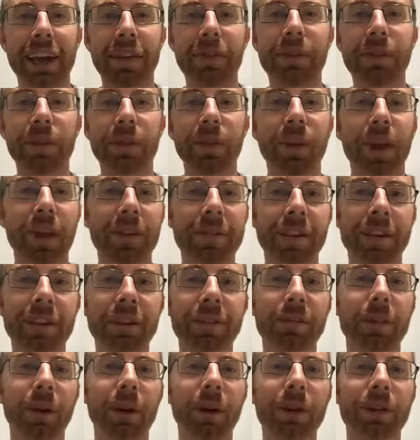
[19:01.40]
if you love this
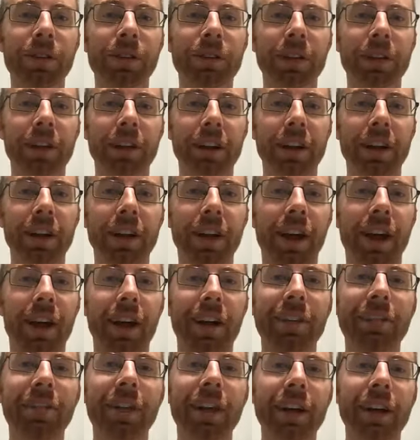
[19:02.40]
post, you're going to
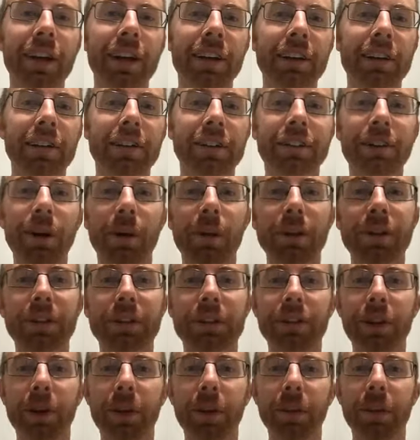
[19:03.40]
love
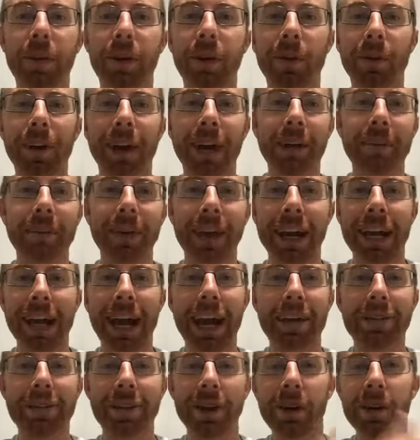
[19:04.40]
so-and-so program that I
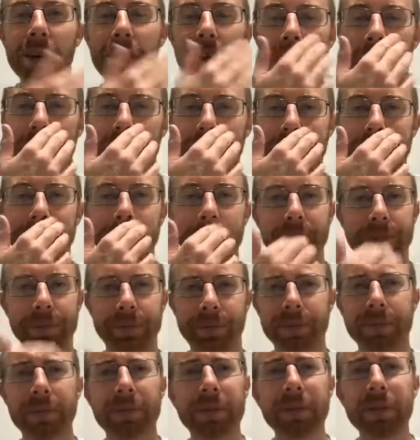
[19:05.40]
have going on.
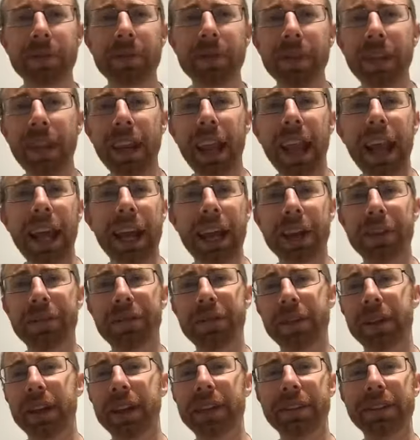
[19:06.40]
And if
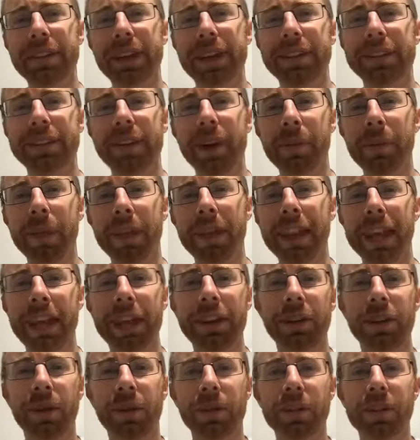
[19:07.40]
it's something that
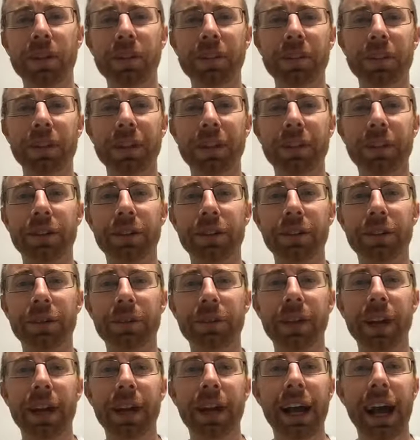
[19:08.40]
you don't usually do,
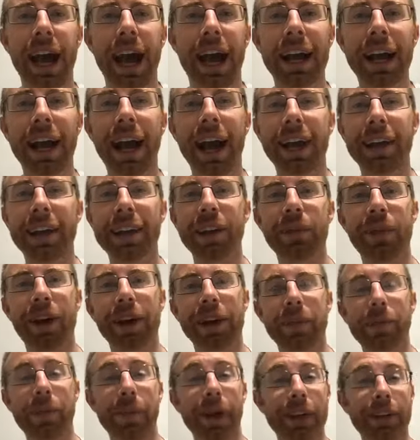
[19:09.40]
I highly
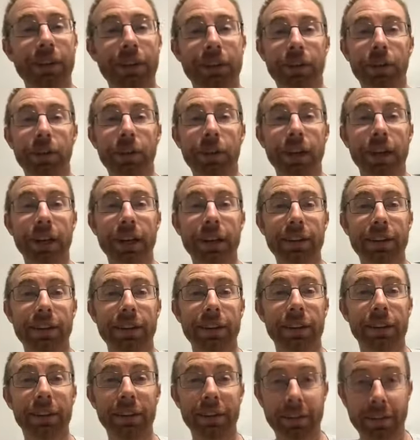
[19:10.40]
recommend doing it
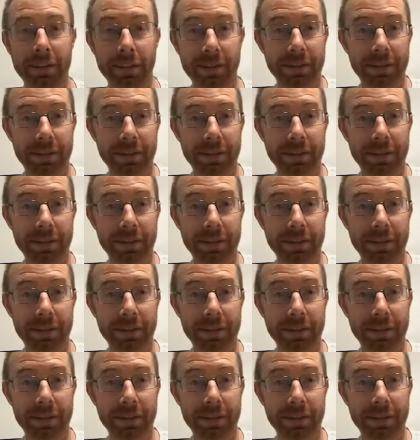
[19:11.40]
to